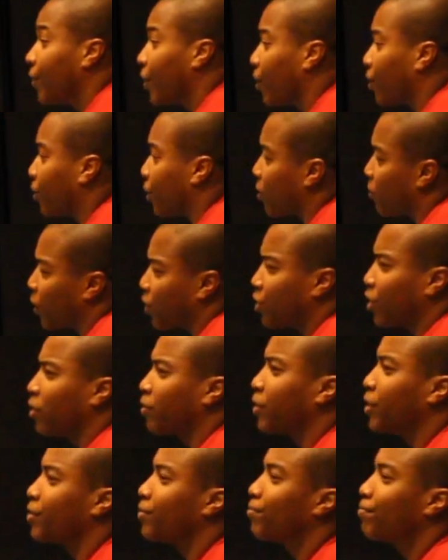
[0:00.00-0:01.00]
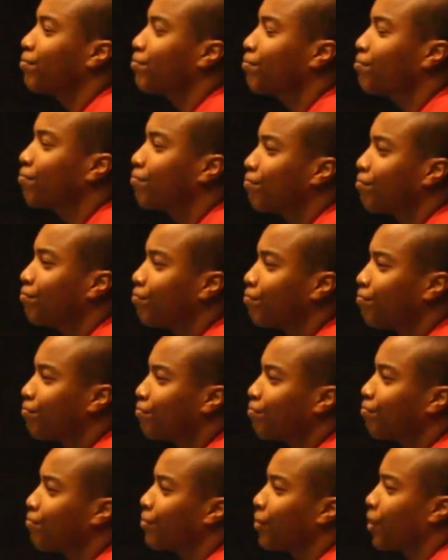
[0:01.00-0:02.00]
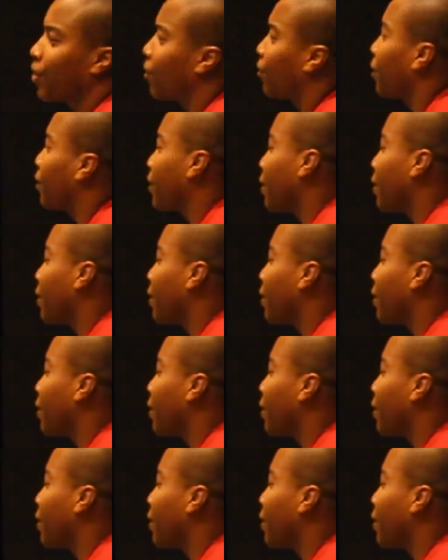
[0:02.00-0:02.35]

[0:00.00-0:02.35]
they don't think much of it. They don't